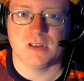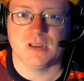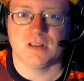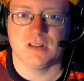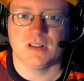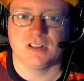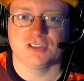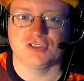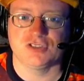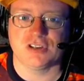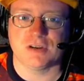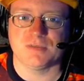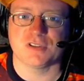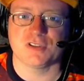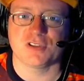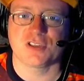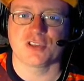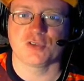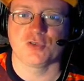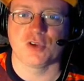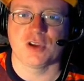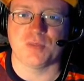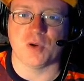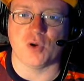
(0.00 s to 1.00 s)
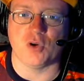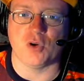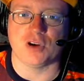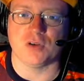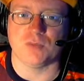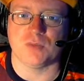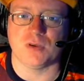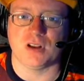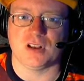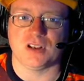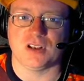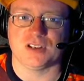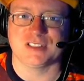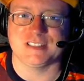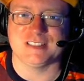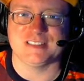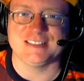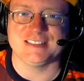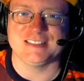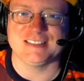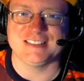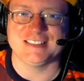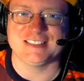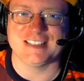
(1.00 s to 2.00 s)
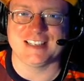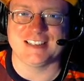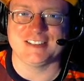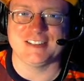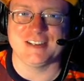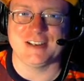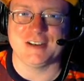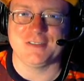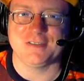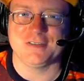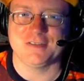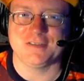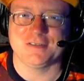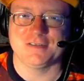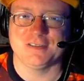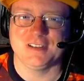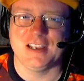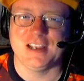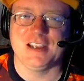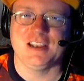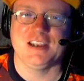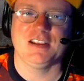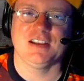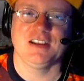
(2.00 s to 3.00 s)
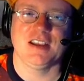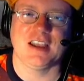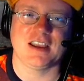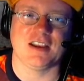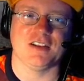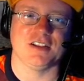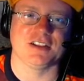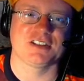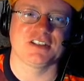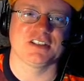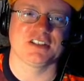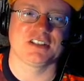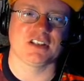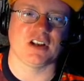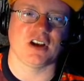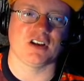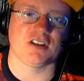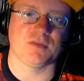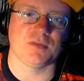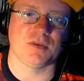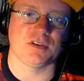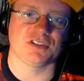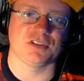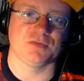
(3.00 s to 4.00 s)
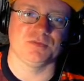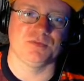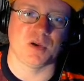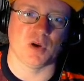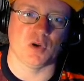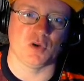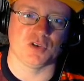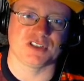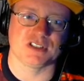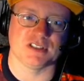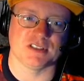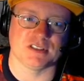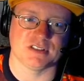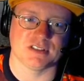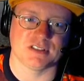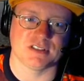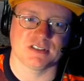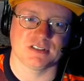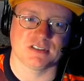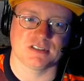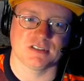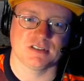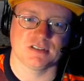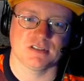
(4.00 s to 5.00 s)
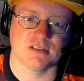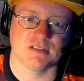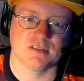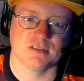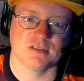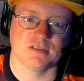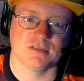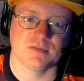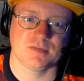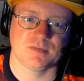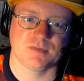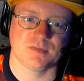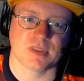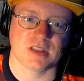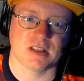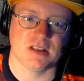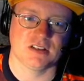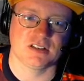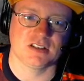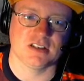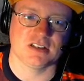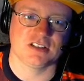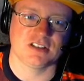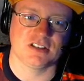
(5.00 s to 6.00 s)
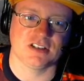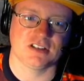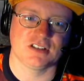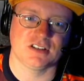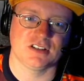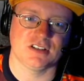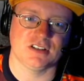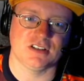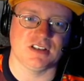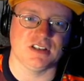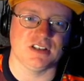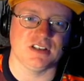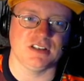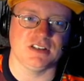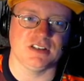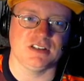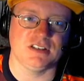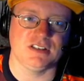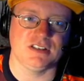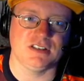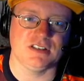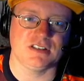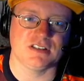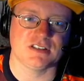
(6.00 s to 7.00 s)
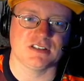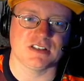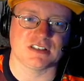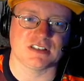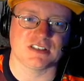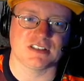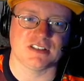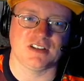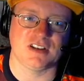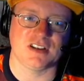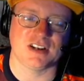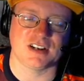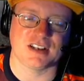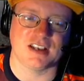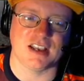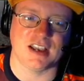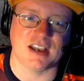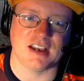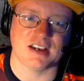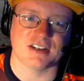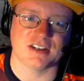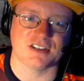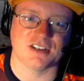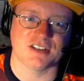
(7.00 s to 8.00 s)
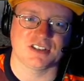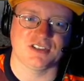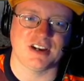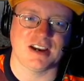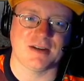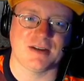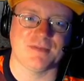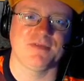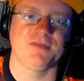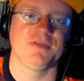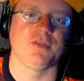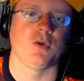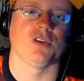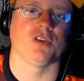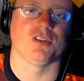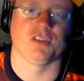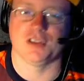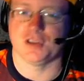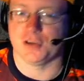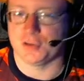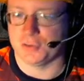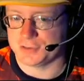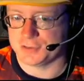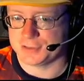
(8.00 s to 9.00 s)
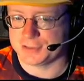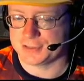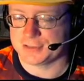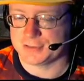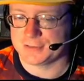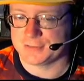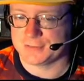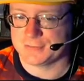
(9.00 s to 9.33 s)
Let's grab another three Pokeballs. Uh, is that enough? Hang on, let's get stocked up on some potions. Let's get six of these. That's a lot of cash. Let's grab four of those.